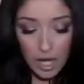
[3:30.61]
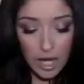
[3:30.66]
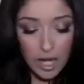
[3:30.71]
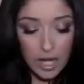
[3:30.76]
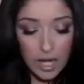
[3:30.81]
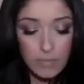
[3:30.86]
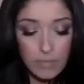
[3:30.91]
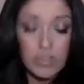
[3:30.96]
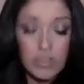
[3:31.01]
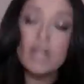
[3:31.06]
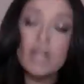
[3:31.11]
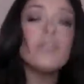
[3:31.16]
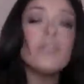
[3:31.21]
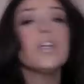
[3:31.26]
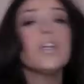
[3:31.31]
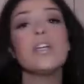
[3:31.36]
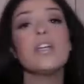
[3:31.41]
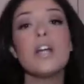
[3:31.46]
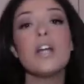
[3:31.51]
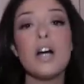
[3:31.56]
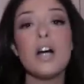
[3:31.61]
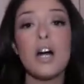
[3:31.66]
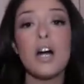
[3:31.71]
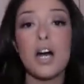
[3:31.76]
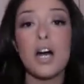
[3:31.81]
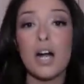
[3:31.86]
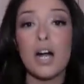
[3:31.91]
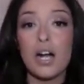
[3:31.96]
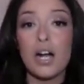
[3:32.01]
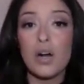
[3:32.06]
I'm loving
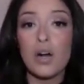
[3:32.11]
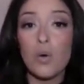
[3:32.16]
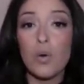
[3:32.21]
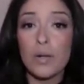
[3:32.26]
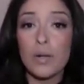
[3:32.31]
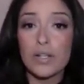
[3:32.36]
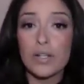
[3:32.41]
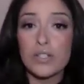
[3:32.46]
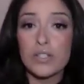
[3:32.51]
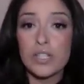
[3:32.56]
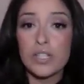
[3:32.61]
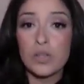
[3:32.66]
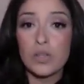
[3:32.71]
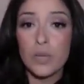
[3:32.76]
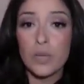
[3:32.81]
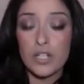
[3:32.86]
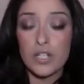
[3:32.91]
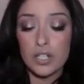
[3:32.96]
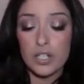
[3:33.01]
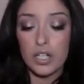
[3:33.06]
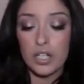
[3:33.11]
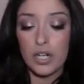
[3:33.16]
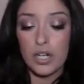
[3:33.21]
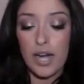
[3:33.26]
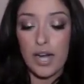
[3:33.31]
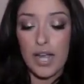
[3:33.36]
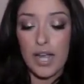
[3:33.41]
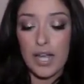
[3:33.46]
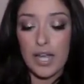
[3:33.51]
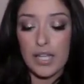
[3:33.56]
uh, oils in the winter,
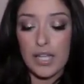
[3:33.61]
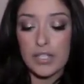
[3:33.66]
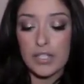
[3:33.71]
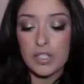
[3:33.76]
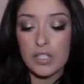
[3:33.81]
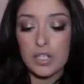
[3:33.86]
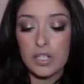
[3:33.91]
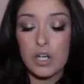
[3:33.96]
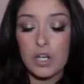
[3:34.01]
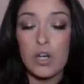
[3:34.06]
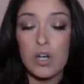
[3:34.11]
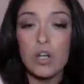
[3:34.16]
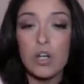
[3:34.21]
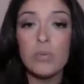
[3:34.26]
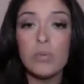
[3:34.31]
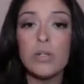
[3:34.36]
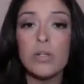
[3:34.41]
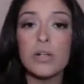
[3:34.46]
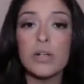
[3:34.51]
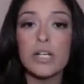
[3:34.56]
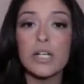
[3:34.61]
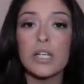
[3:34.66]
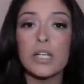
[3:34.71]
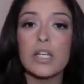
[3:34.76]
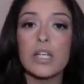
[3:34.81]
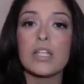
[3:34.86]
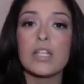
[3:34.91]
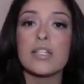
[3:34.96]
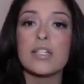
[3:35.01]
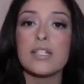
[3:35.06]
and jojoba oil
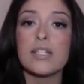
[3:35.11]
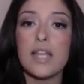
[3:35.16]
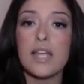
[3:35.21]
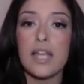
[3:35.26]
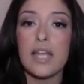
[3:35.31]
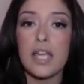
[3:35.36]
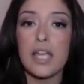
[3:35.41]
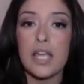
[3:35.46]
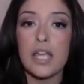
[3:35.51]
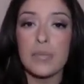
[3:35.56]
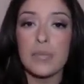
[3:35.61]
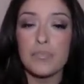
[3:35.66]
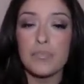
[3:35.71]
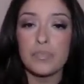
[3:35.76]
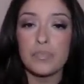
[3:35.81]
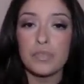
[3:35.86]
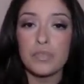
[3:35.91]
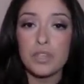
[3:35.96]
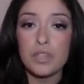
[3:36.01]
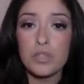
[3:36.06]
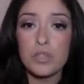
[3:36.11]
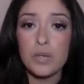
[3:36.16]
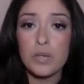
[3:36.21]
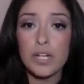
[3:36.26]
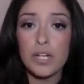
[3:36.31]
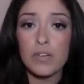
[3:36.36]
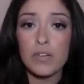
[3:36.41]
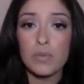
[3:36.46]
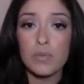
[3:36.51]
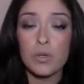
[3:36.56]
is a this one I
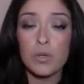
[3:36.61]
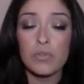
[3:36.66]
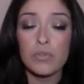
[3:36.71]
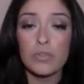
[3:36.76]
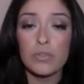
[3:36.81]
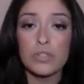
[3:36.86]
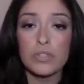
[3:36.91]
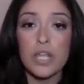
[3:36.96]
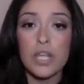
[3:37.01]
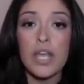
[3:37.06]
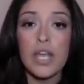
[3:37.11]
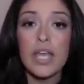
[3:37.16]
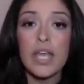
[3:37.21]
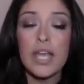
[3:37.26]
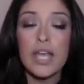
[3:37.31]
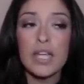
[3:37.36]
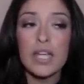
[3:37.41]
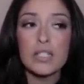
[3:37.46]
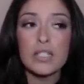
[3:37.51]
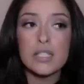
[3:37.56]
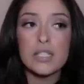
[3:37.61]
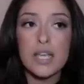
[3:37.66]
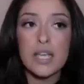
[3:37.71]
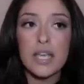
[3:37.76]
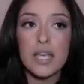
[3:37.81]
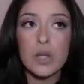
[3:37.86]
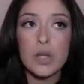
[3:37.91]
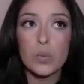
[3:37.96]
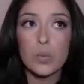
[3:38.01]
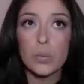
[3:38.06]
got from Whole Foods. It's
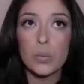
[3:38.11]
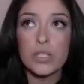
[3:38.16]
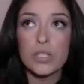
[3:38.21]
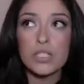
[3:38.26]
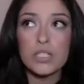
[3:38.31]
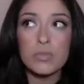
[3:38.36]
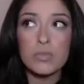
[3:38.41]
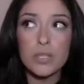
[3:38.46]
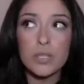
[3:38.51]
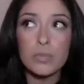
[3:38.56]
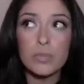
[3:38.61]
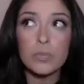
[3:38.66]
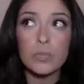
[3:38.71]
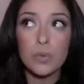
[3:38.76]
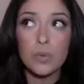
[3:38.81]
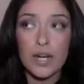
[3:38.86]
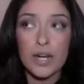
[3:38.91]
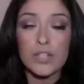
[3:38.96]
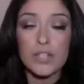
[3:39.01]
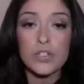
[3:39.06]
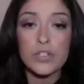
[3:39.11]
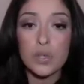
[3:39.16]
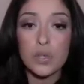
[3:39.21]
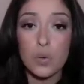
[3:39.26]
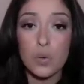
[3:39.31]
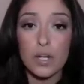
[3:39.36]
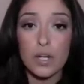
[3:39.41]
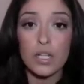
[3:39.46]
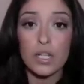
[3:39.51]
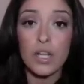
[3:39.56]
a reasonably priced
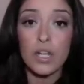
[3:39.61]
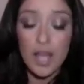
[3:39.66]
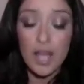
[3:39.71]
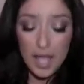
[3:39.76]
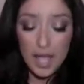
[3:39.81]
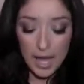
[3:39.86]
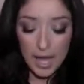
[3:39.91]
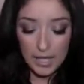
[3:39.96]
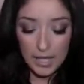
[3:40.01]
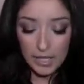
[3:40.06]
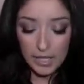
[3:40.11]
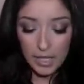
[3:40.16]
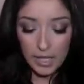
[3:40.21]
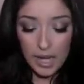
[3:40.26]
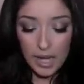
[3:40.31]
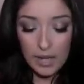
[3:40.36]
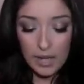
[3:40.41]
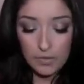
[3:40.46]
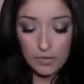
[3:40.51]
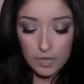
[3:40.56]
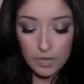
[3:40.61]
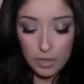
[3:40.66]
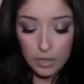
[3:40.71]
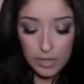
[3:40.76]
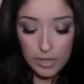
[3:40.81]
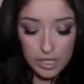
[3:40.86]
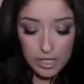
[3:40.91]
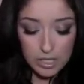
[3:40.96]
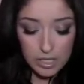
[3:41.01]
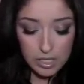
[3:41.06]
oil, and like I've
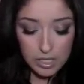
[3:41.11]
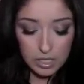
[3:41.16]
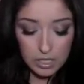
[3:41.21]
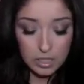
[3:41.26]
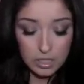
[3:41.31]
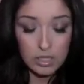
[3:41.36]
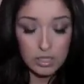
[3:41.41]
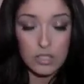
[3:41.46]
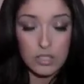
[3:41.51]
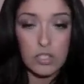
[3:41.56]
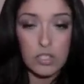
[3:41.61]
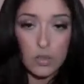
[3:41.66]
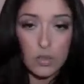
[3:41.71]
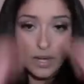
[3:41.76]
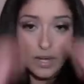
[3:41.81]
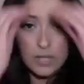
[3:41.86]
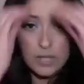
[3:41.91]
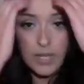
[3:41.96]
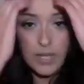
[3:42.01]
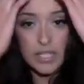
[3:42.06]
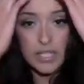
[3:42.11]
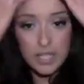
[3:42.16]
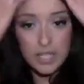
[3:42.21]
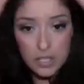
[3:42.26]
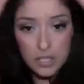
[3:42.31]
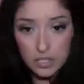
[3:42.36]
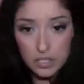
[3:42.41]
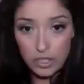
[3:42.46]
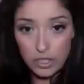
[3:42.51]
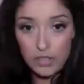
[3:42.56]
noticed, and so has my
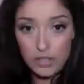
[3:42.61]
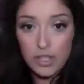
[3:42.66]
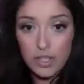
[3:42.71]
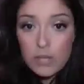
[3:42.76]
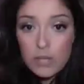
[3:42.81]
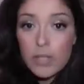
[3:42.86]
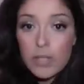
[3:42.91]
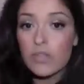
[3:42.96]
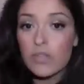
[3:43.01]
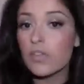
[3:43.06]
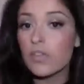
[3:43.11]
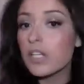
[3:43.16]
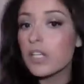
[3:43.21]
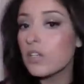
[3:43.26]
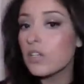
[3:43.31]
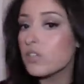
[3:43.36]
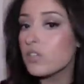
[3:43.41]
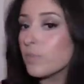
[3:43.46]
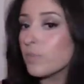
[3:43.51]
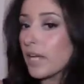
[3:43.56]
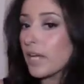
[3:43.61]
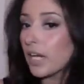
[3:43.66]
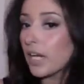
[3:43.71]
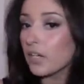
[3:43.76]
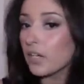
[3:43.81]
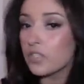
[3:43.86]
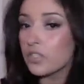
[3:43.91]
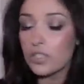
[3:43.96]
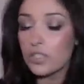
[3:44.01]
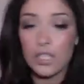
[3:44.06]
sister, that in my videos my hair
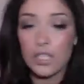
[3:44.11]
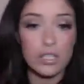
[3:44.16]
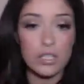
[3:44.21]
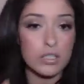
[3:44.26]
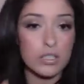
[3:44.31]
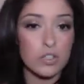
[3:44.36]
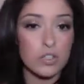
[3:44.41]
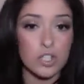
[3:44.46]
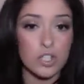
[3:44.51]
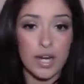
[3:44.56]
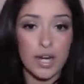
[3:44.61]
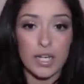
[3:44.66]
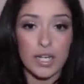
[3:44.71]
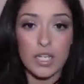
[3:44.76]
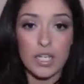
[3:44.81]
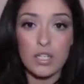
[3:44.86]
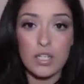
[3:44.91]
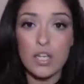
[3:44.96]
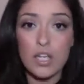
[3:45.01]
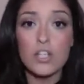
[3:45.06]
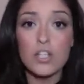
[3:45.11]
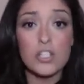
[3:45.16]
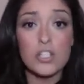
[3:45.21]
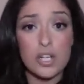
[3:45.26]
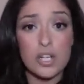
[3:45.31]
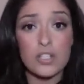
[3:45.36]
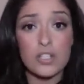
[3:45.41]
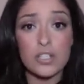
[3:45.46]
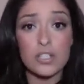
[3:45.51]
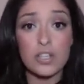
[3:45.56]
is looking shiny. She
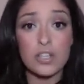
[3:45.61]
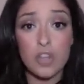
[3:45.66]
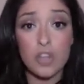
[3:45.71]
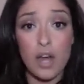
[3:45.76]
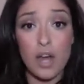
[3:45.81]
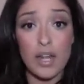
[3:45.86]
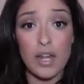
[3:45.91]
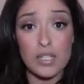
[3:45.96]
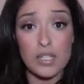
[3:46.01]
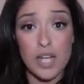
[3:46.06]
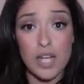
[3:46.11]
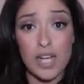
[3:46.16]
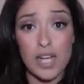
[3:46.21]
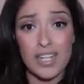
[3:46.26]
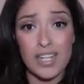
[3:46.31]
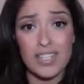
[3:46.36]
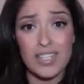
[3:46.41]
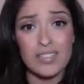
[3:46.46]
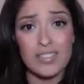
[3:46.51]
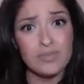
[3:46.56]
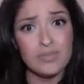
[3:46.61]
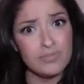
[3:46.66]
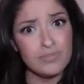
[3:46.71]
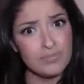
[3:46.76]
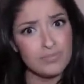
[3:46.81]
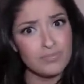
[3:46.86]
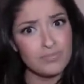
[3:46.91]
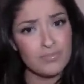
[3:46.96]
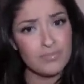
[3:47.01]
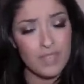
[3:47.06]
actually thought I dyed it,
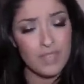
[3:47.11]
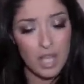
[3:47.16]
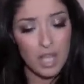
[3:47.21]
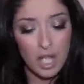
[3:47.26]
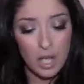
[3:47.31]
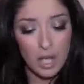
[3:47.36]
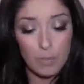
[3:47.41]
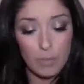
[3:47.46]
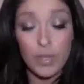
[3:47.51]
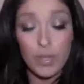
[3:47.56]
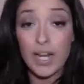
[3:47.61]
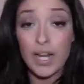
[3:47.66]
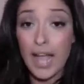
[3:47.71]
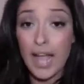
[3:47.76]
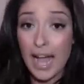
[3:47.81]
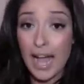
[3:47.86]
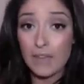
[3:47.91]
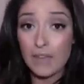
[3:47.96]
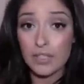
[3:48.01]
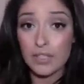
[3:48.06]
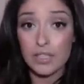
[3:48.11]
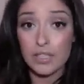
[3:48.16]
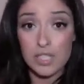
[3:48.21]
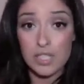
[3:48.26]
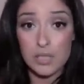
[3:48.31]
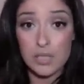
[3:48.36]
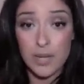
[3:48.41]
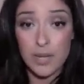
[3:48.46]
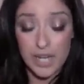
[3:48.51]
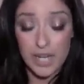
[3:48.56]
but I haven't. This is
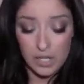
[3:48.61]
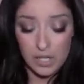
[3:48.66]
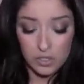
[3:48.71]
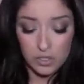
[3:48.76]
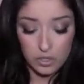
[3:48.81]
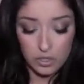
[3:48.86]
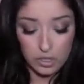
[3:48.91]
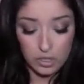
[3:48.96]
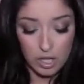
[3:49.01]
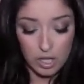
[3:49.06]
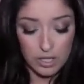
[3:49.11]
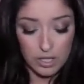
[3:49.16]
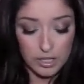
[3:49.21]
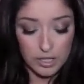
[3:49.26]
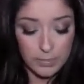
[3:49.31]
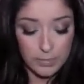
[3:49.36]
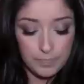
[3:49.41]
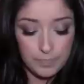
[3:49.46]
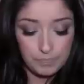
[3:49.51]
my natural color.